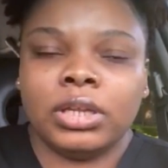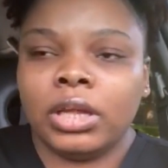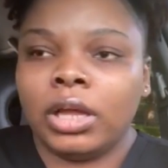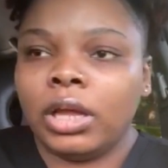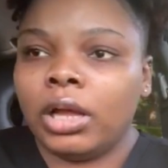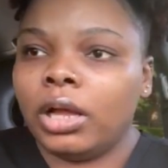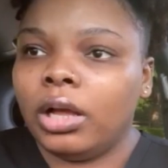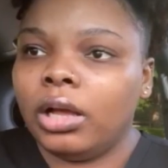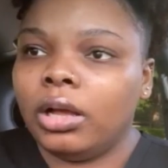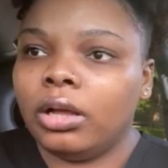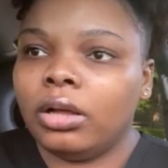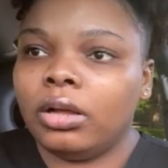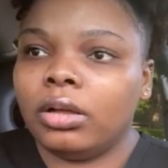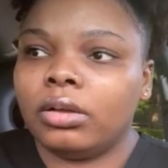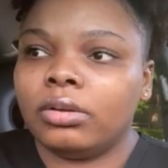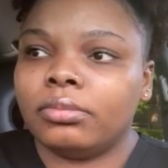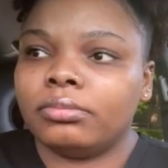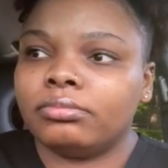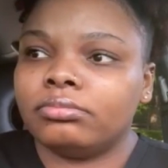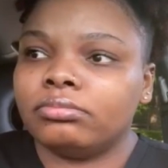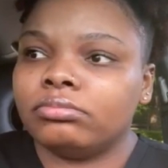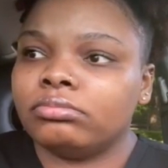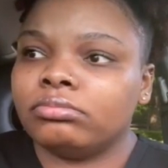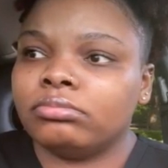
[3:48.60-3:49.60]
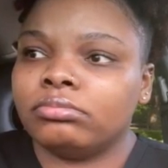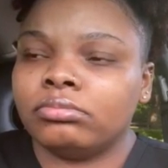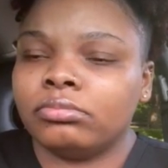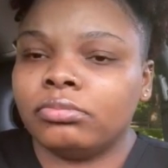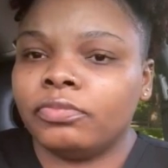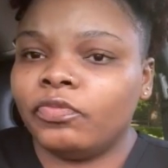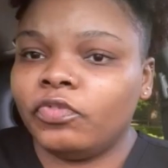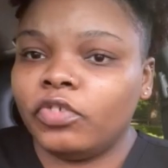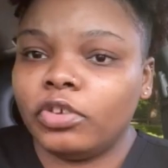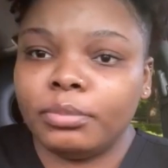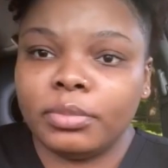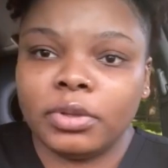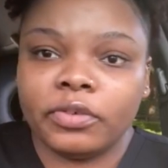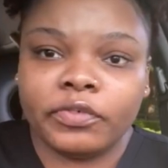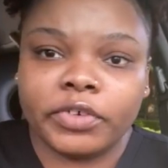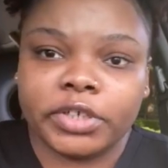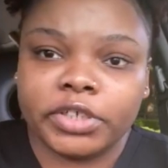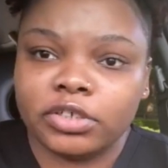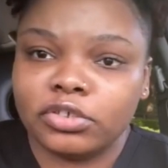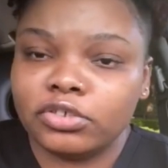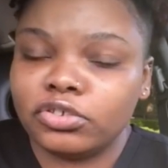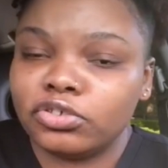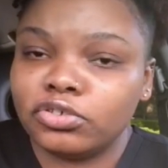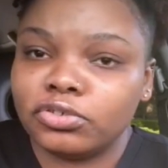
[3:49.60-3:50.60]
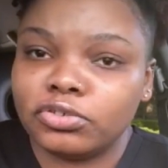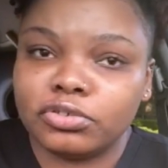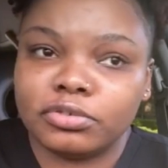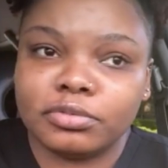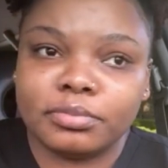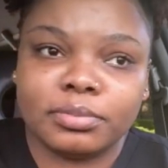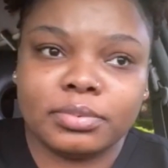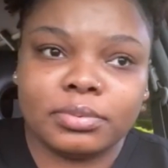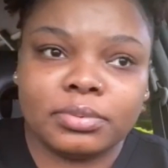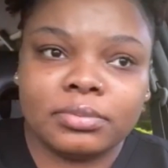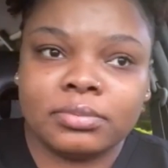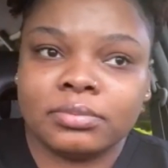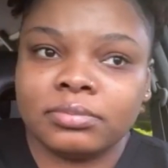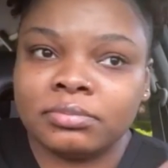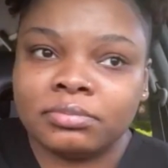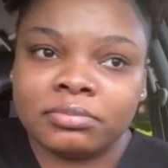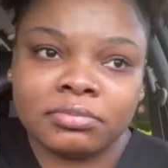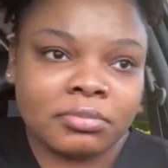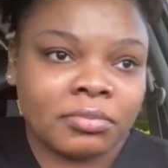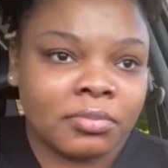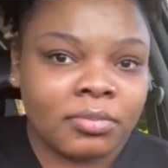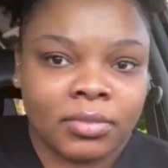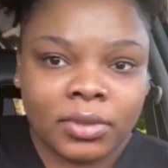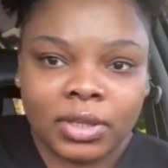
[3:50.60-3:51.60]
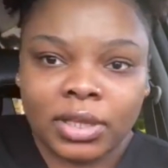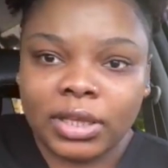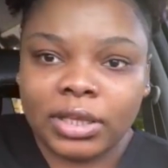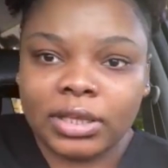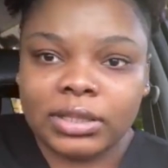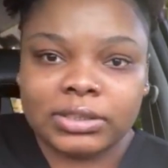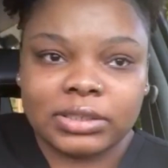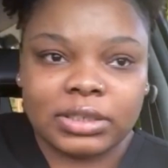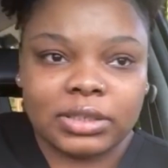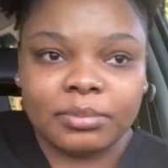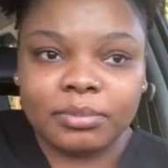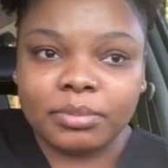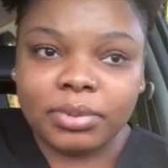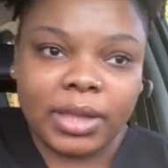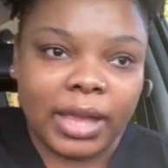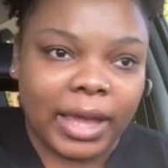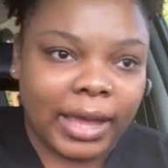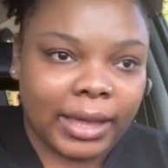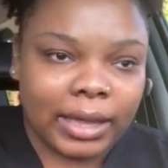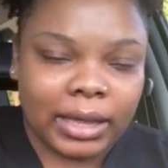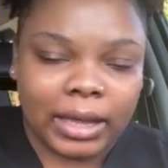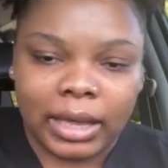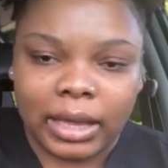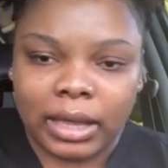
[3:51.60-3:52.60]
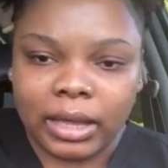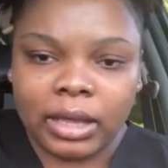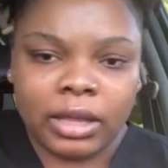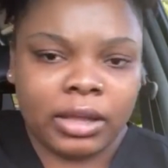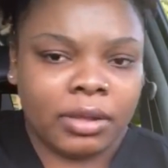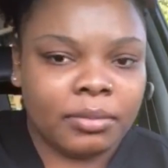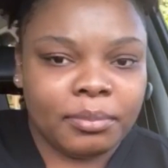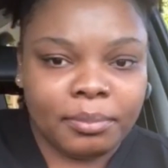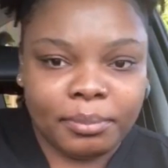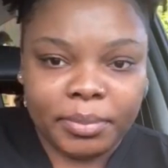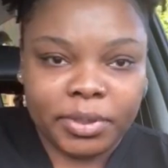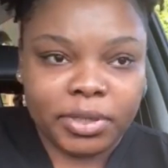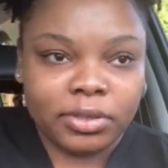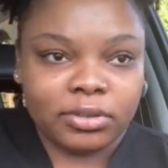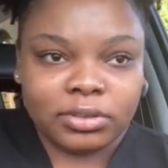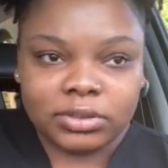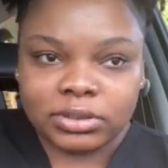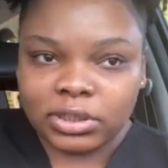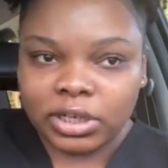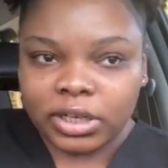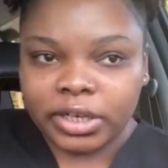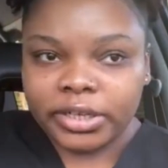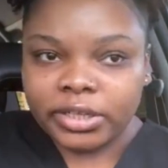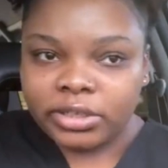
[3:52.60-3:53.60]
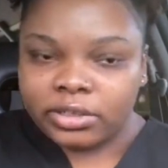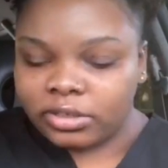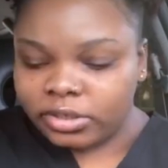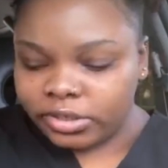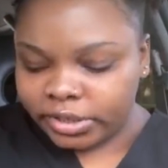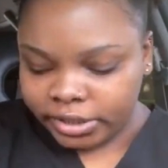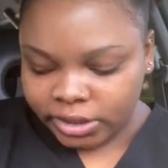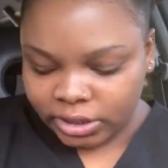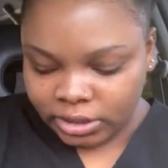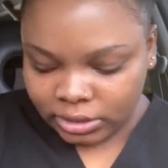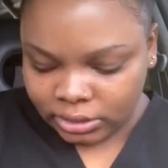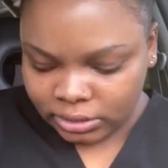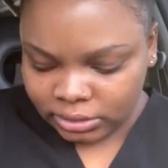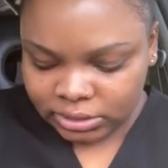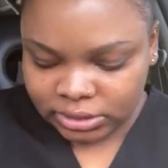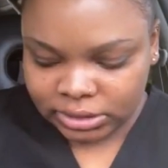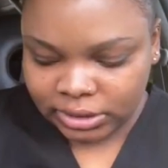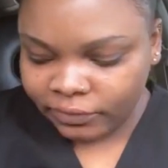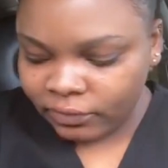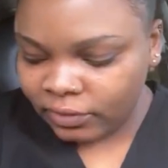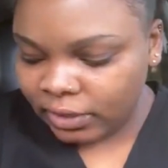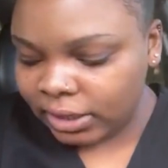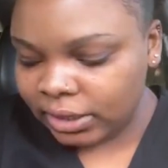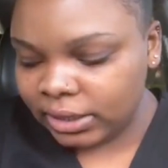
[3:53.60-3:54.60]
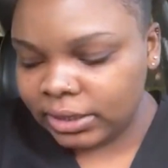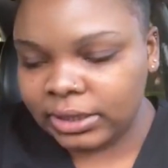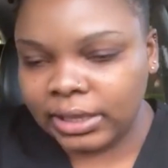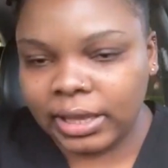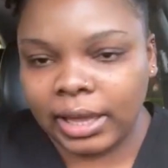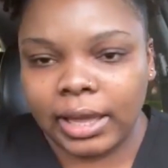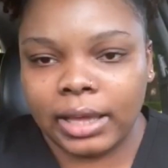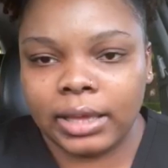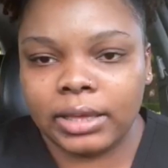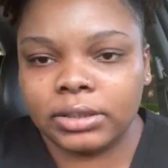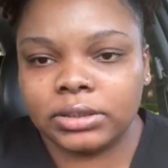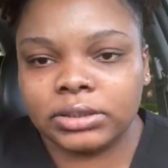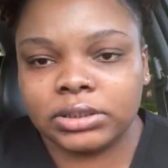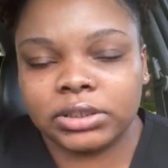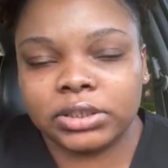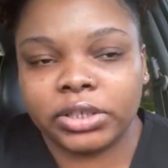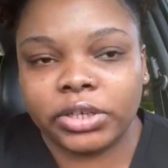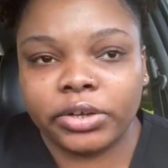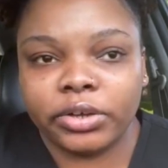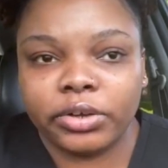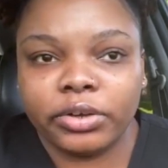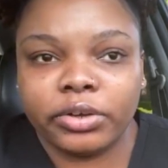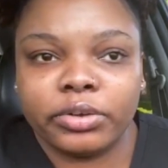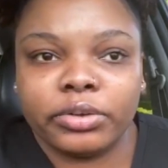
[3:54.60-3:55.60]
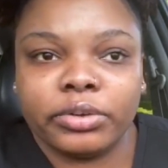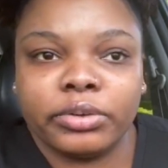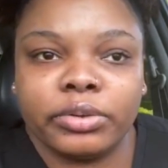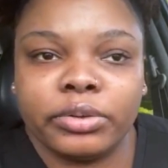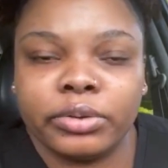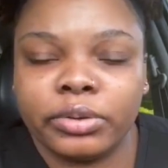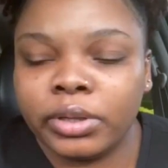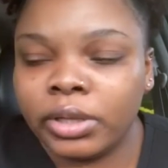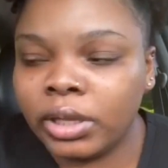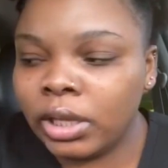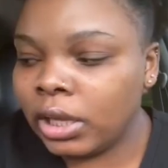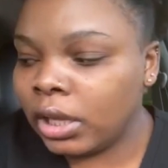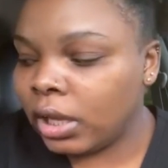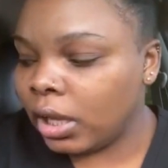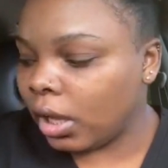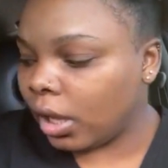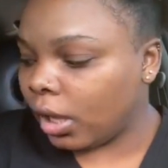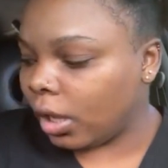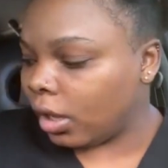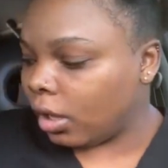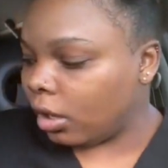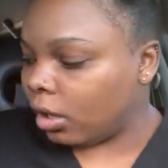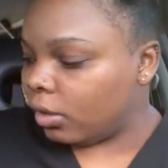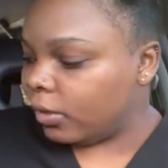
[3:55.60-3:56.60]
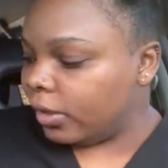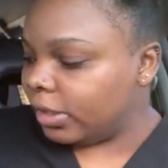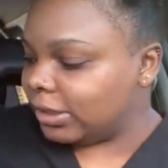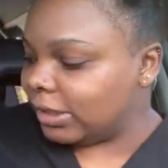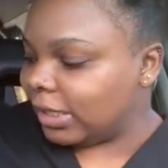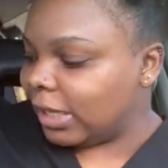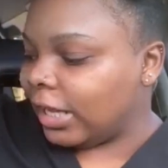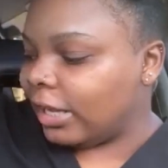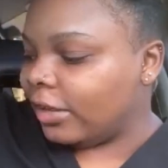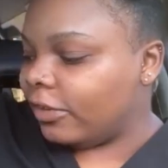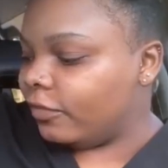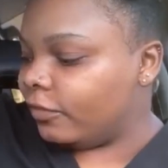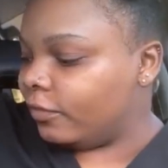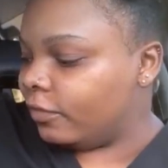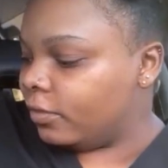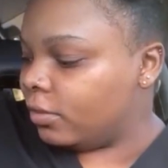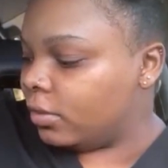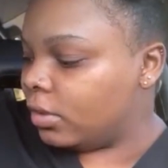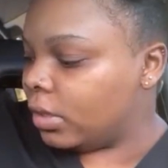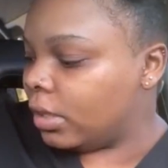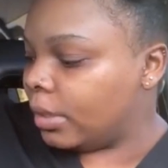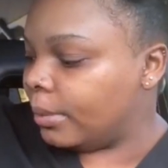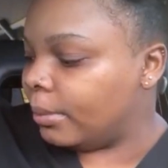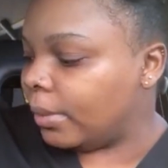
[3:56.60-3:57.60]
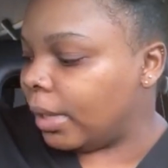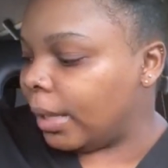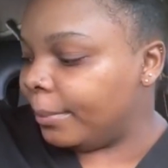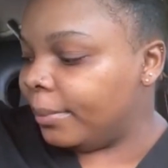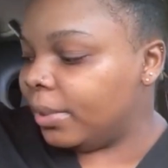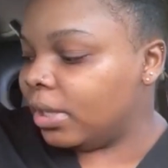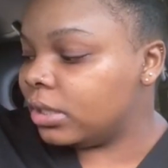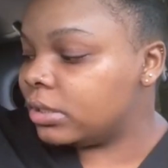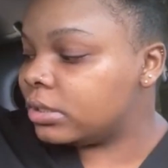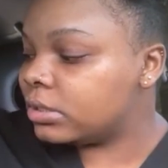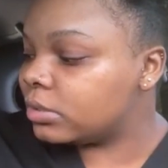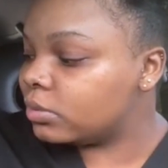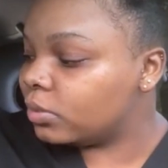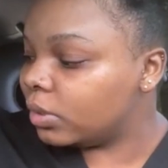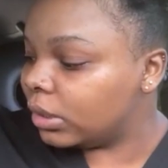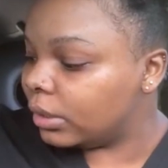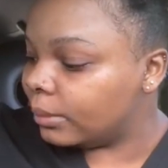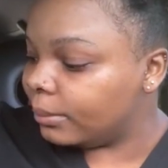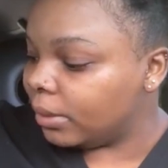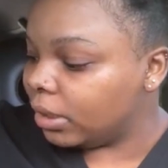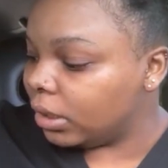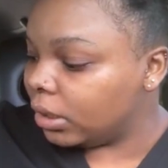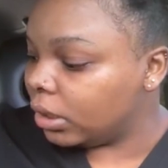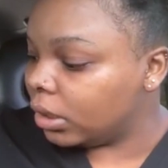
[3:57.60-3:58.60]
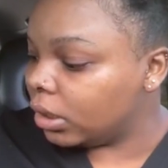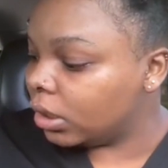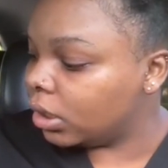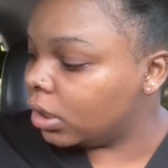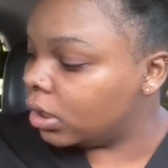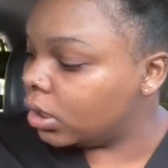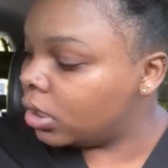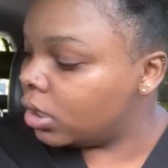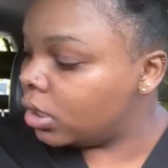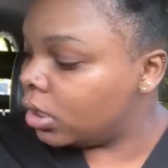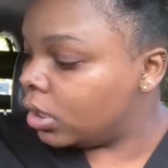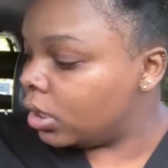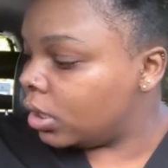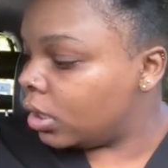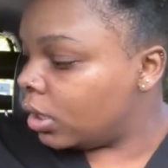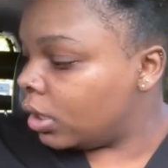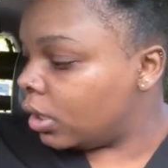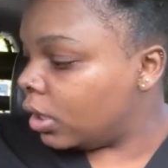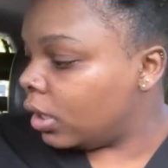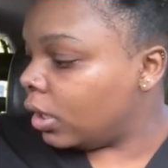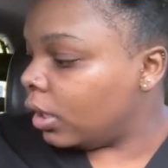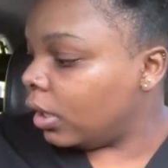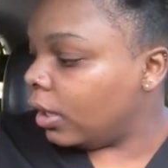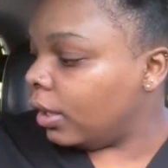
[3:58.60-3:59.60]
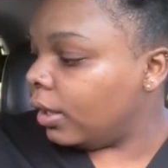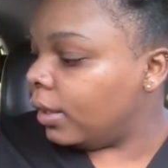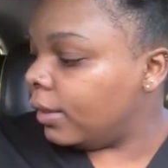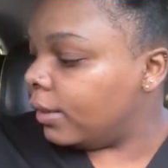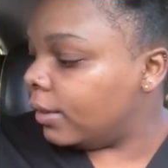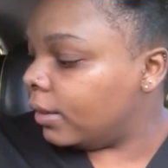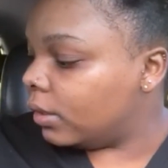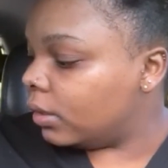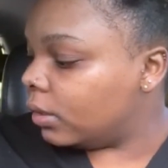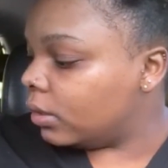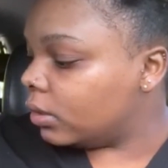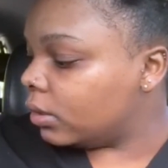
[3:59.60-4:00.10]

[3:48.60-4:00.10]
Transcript: filming for YouTube is in black, bills are in green, stuff like that. So I always have my pens with me, and